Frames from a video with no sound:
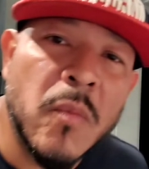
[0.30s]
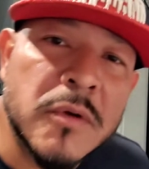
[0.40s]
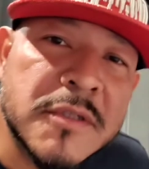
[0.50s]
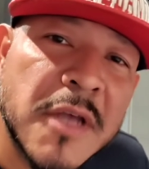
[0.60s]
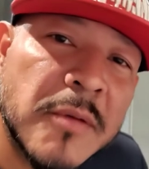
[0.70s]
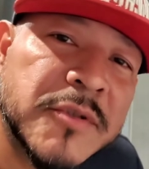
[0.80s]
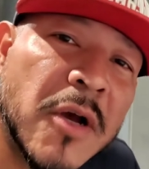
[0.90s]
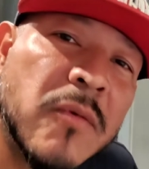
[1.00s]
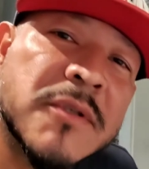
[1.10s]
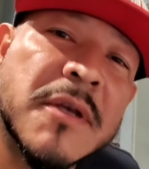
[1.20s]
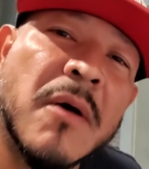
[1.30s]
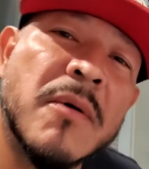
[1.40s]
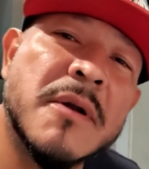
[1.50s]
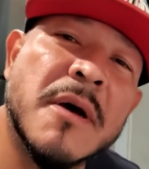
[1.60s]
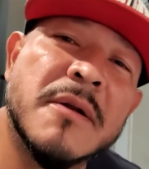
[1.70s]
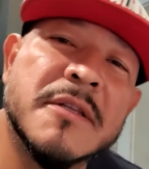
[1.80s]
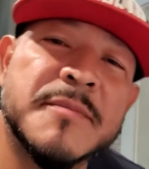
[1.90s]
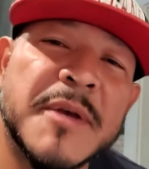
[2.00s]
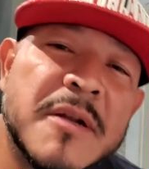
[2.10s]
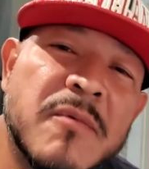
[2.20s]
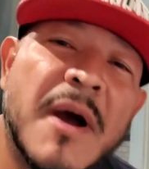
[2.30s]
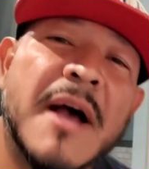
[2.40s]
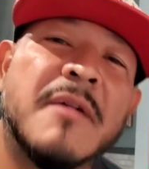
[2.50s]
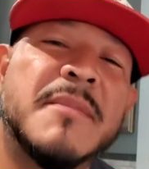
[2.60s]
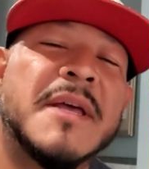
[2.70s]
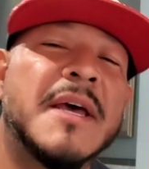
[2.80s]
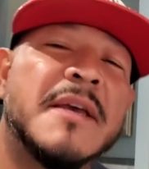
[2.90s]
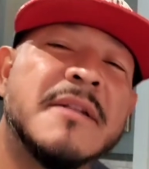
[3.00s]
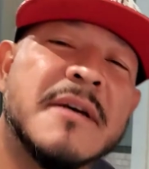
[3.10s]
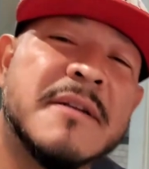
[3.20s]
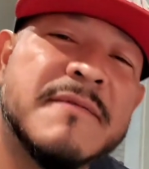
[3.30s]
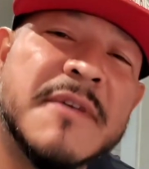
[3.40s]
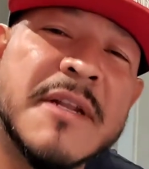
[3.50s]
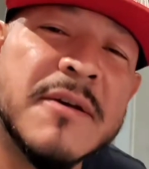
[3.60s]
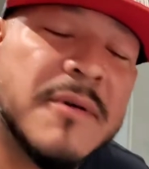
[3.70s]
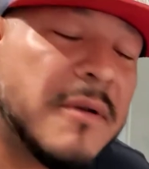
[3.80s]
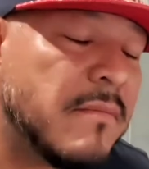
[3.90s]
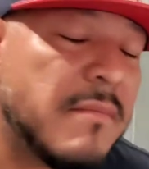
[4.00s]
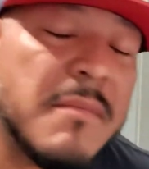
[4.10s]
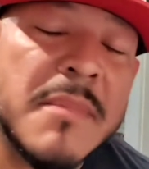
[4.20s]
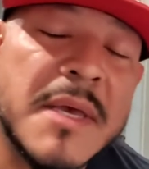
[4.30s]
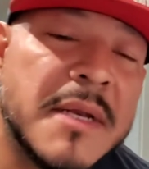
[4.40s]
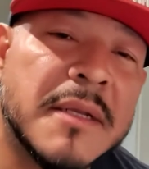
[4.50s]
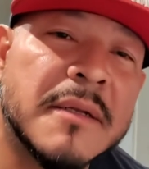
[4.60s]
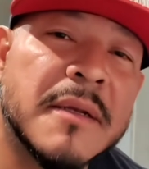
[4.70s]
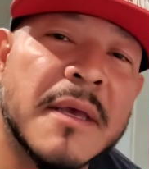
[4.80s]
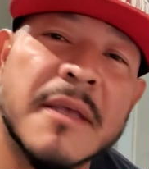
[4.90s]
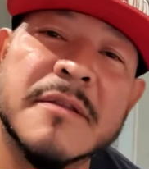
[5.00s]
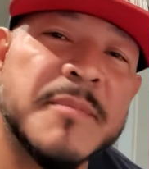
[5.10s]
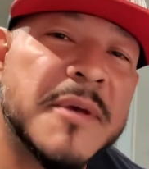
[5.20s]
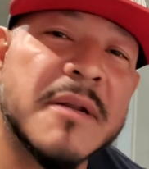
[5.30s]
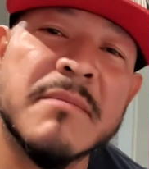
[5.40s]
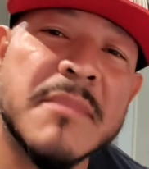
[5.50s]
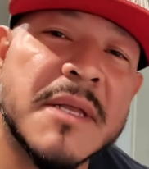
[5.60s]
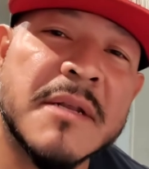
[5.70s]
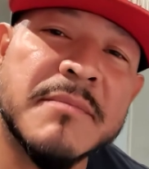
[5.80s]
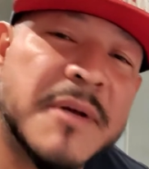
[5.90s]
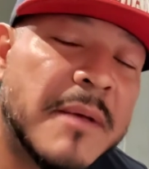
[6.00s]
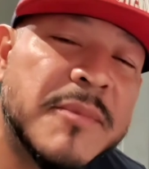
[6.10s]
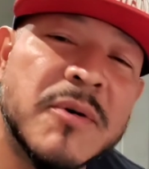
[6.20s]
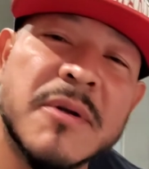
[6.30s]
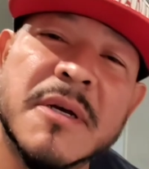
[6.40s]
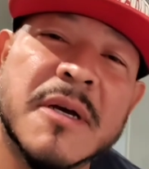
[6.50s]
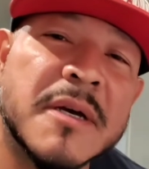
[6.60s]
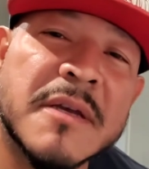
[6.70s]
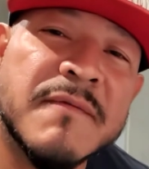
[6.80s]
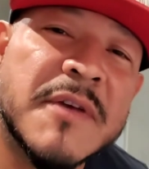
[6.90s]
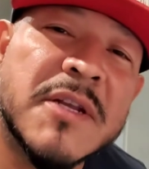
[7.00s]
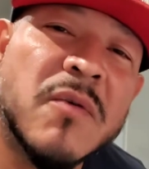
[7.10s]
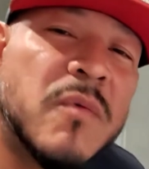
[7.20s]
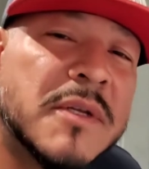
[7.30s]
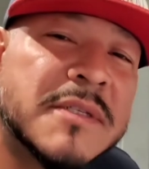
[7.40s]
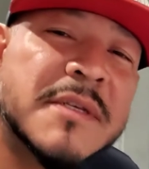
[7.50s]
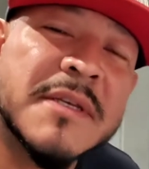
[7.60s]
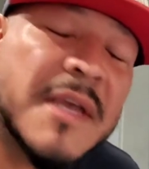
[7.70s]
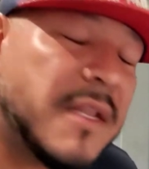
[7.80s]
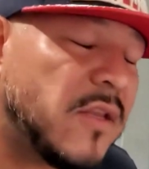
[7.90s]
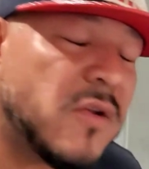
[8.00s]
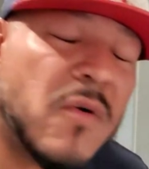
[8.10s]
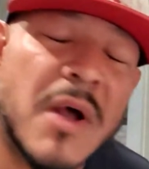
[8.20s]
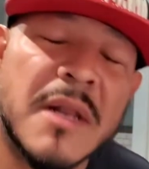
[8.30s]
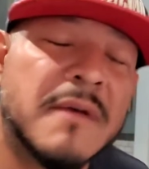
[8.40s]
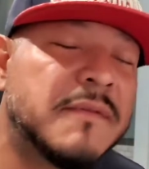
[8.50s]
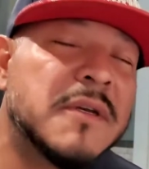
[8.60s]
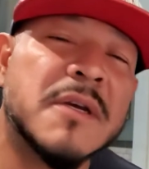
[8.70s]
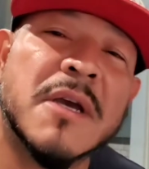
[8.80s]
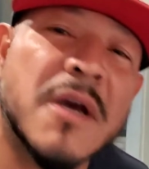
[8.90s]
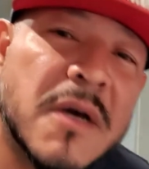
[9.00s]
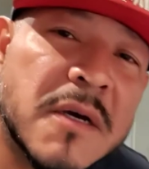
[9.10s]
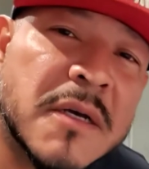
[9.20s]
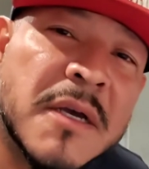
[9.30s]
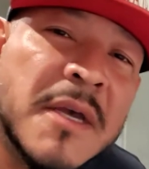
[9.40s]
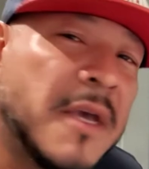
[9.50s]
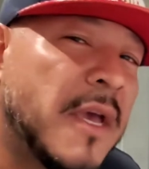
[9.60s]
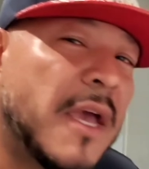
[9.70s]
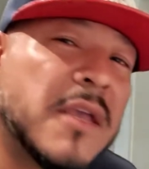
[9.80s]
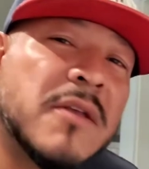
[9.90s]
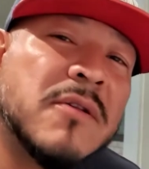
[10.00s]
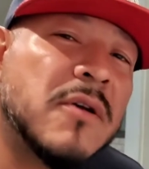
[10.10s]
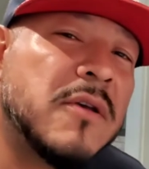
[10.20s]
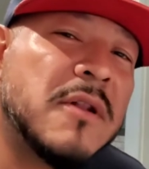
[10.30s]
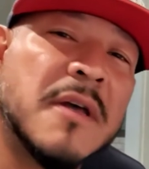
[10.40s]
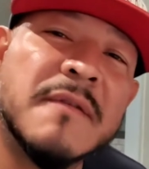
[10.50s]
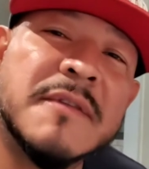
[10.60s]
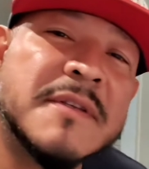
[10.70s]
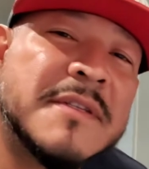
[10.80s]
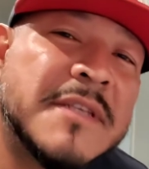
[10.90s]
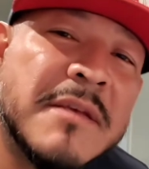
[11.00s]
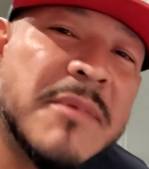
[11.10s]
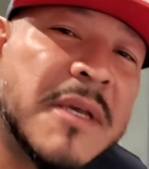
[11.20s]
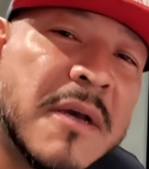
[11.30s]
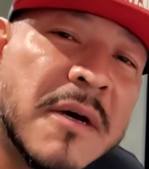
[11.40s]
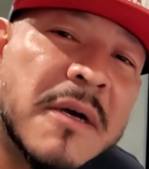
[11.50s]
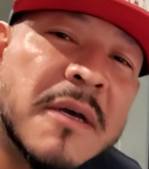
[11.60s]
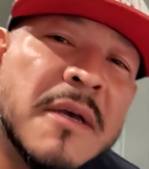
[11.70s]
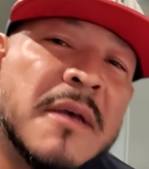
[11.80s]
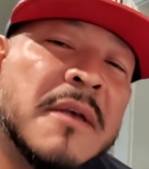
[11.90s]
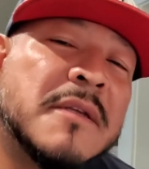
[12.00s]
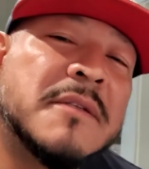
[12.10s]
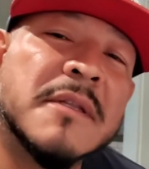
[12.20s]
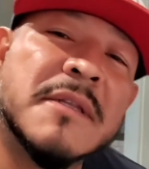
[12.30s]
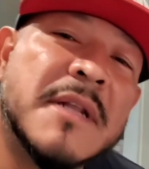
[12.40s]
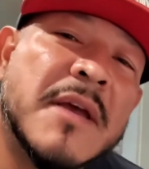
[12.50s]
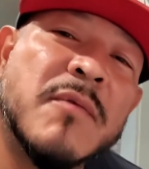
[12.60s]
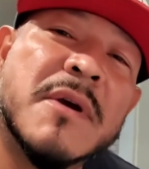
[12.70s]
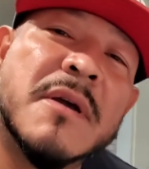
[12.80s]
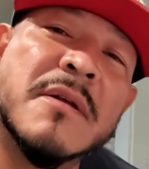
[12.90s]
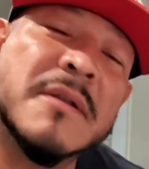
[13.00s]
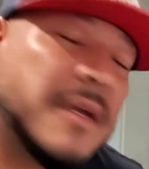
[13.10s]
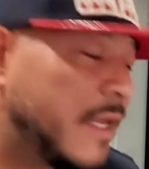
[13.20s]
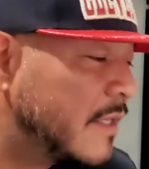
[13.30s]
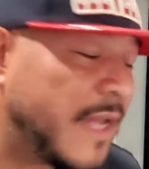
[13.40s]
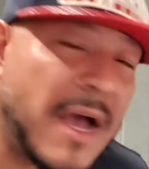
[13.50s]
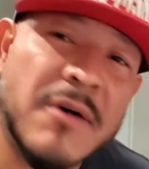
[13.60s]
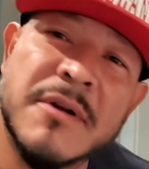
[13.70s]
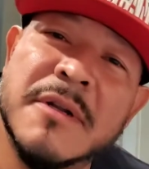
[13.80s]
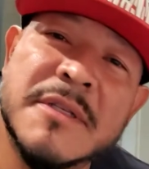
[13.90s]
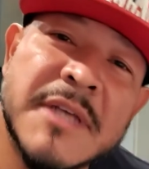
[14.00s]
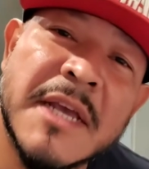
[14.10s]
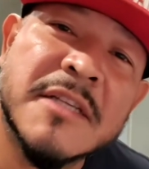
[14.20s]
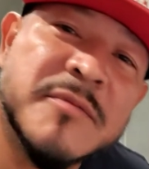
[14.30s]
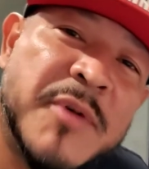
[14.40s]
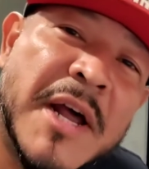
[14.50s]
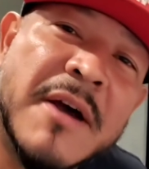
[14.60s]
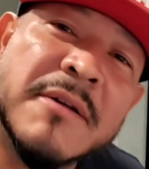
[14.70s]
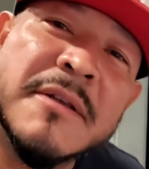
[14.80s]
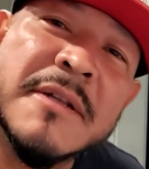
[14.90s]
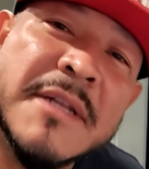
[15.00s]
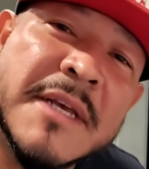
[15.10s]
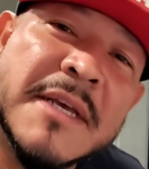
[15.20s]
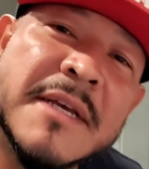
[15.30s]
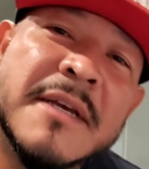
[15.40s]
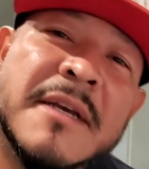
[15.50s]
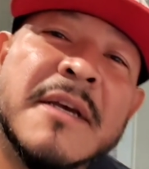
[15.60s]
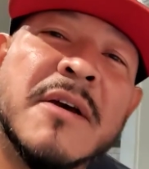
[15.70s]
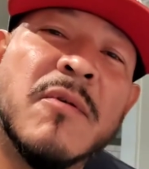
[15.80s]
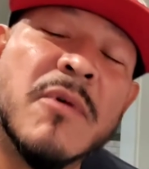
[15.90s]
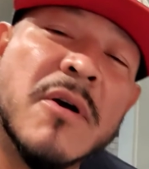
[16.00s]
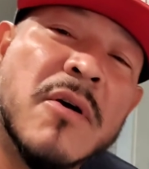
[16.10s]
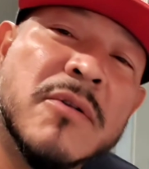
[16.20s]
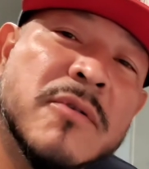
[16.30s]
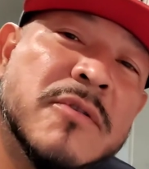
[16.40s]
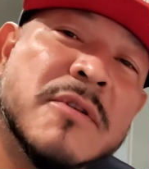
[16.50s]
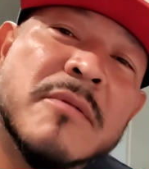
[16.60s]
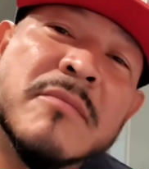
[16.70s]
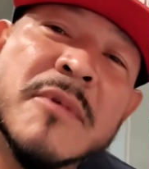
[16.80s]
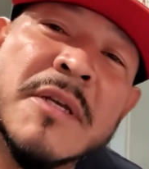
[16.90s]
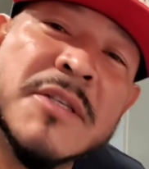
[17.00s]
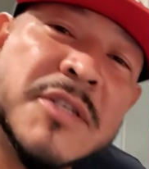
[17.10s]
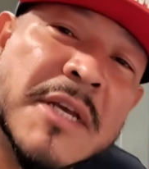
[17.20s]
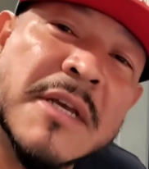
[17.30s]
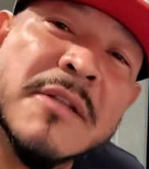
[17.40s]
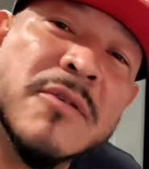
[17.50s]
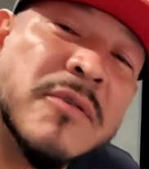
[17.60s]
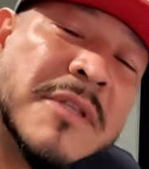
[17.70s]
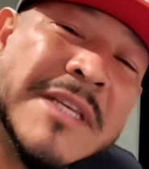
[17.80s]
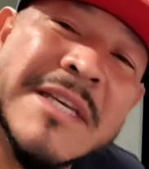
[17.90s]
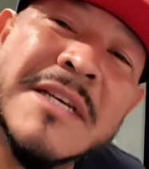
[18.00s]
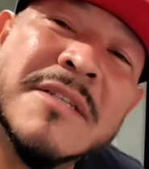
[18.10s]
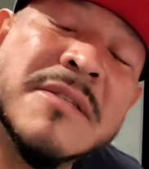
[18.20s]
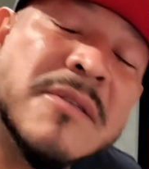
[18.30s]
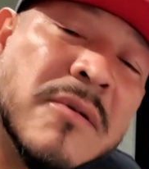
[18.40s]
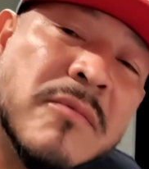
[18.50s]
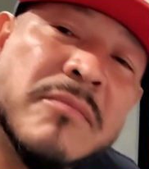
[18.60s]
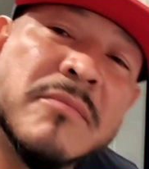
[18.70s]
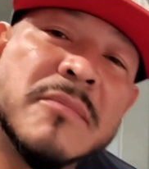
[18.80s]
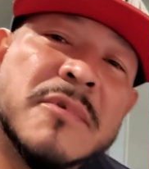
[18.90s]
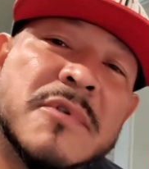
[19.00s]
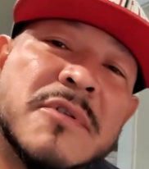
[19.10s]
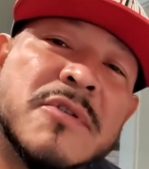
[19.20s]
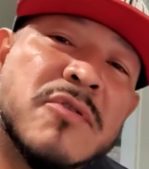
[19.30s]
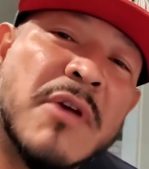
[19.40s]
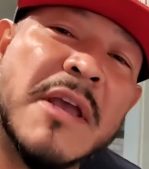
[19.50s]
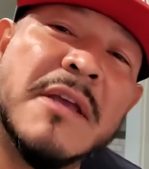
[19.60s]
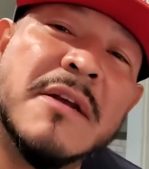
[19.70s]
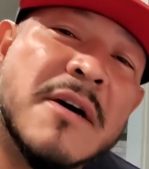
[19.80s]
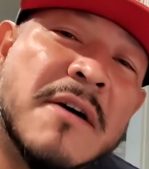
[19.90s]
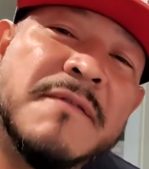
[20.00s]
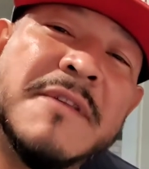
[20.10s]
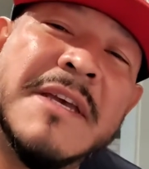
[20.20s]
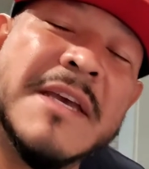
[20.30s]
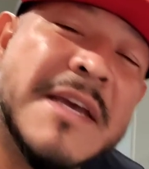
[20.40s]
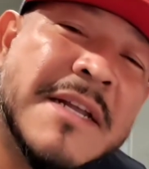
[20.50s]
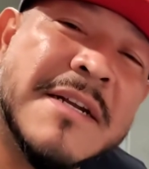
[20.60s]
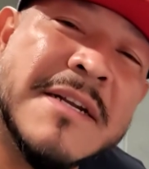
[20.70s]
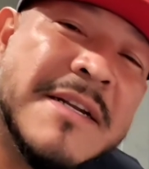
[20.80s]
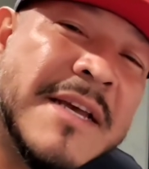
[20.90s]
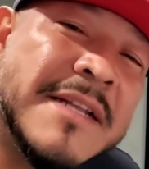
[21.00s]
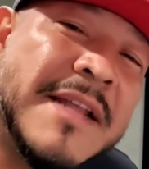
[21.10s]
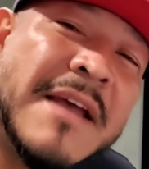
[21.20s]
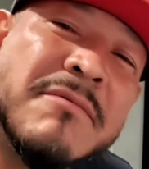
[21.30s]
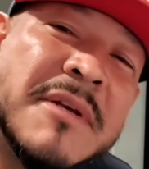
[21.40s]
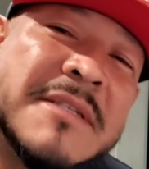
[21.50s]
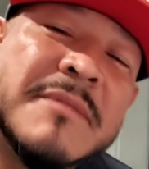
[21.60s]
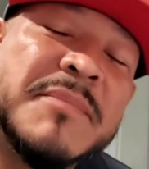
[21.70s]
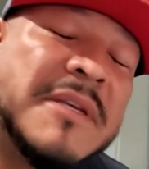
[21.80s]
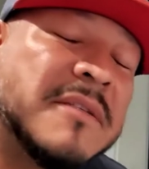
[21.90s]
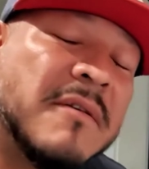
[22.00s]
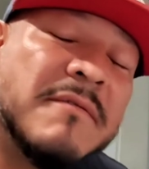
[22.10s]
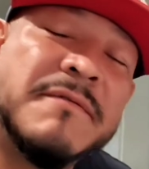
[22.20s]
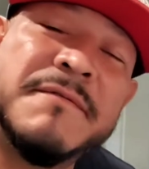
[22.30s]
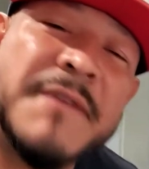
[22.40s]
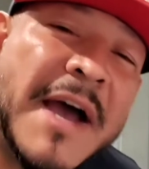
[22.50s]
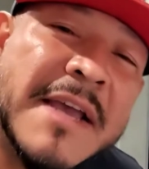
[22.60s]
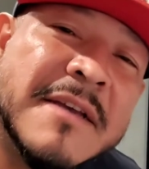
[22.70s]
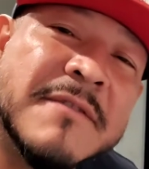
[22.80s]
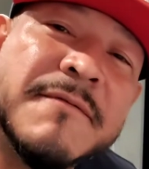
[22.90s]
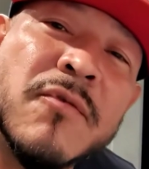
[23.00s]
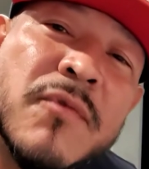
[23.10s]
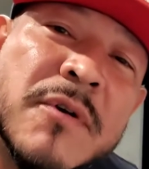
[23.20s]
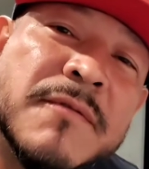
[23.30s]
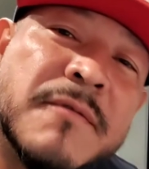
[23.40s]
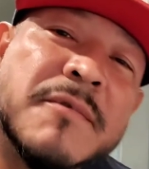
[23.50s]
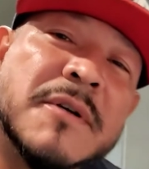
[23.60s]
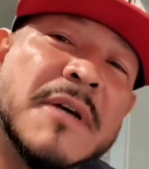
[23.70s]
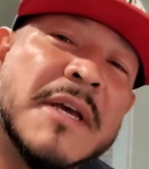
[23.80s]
What's up, Joe? What's going on? It's been a while, man. I ain't done a video in a minute. It's been a minute, but I'm doing a cooking video once again. You know I love to cook, and you know you love to see me cook. So today we're going to get down on the James Brown, you dig? We're going to do some chicken tortilla soup straight off the internet. That recipe is on fire, for real, for real.